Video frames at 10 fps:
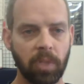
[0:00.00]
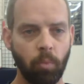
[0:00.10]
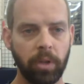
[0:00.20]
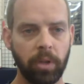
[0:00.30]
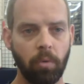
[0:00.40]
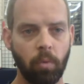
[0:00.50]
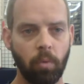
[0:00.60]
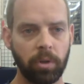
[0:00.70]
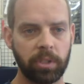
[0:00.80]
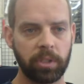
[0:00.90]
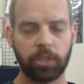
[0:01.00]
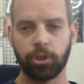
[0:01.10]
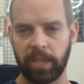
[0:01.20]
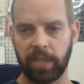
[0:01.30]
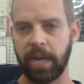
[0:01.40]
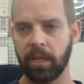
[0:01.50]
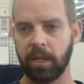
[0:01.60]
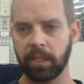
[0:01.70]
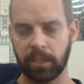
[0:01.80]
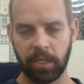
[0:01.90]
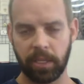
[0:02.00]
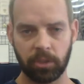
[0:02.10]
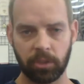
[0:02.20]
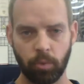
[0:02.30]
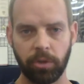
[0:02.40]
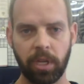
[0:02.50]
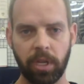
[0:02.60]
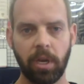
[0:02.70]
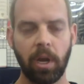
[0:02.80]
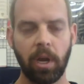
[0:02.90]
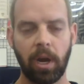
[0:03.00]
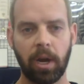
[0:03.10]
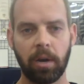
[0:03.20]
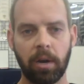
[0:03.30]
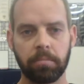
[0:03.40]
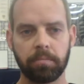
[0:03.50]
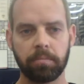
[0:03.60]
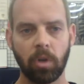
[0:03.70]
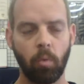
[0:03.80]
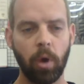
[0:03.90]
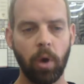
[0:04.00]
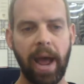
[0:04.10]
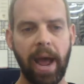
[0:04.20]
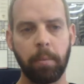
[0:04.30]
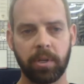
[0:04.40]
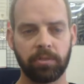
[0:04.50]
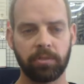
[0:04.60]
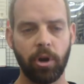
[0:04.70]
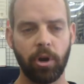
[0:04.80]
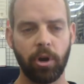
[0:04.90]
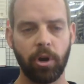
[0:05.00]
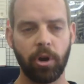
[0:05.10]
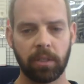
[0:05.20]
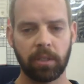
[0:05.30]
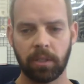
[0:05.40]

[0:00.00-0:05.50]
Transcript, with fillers: what what the teacher stated is is really um, what happened. It's very easy.